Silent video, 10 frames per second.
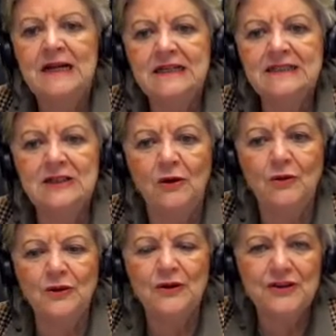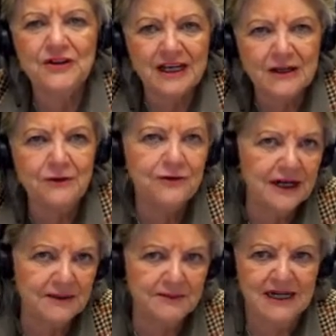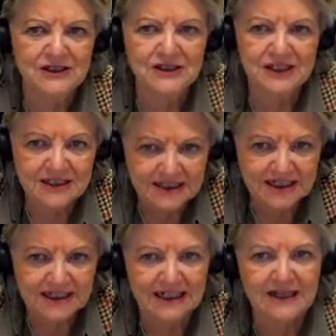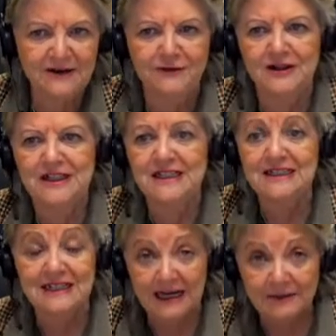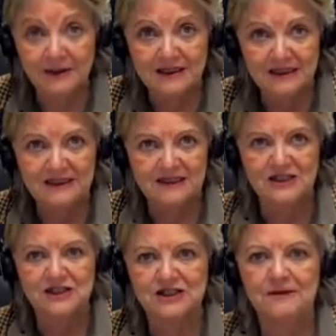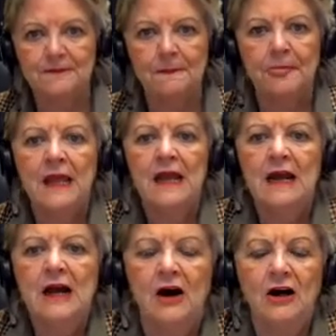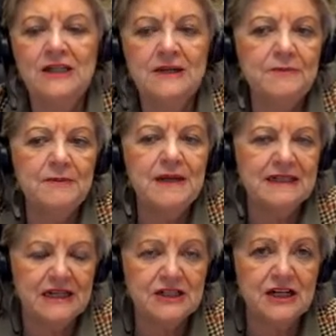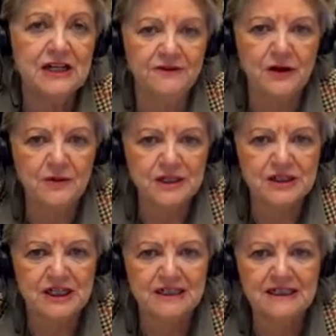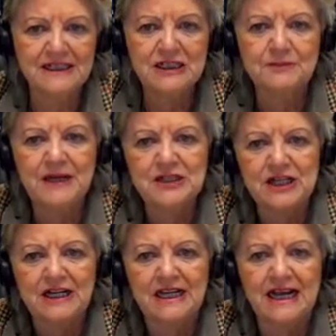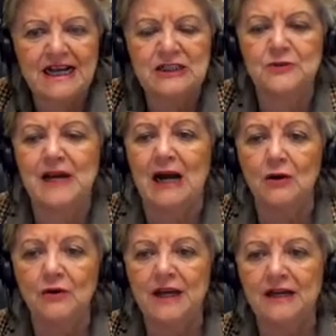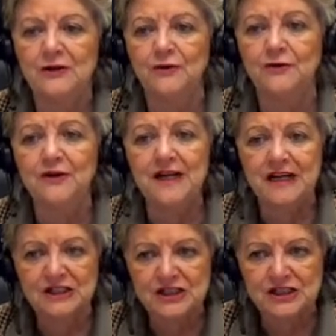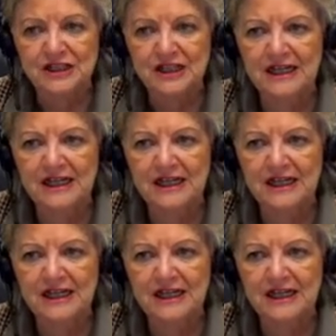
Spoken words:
So thank you very much sincerely for this timely discussion on the implementation of cohesion, especially as we are looking to finish